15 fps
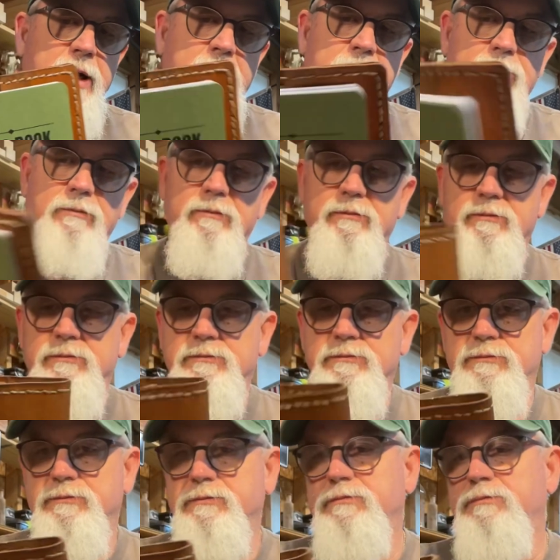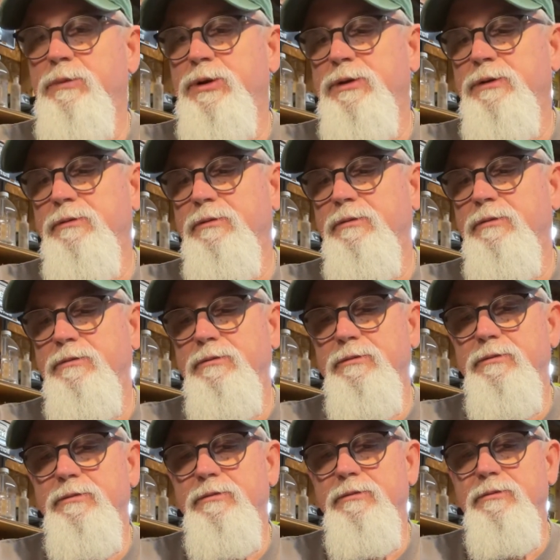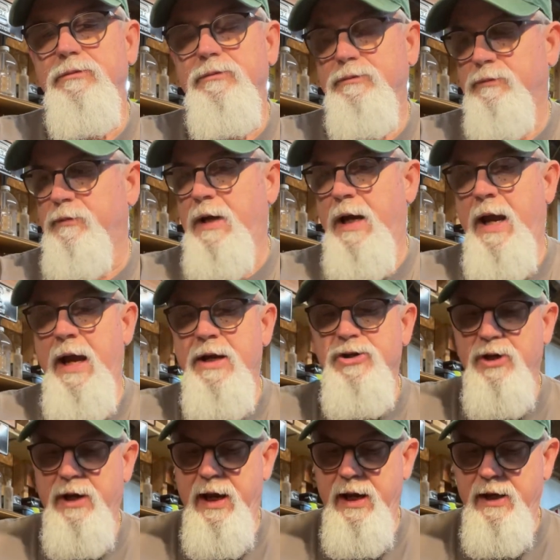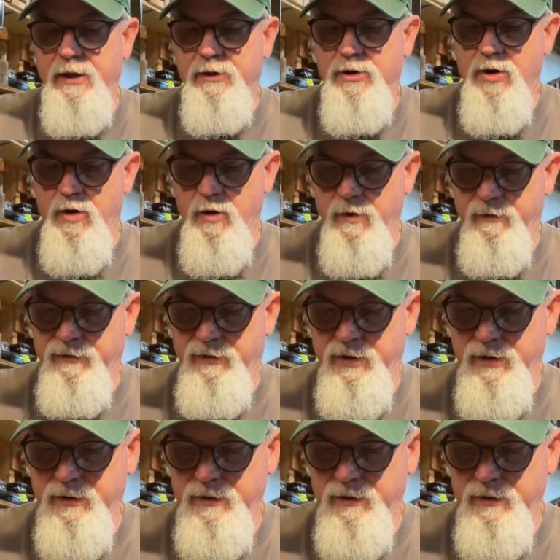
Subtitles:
it, but I actually hand carved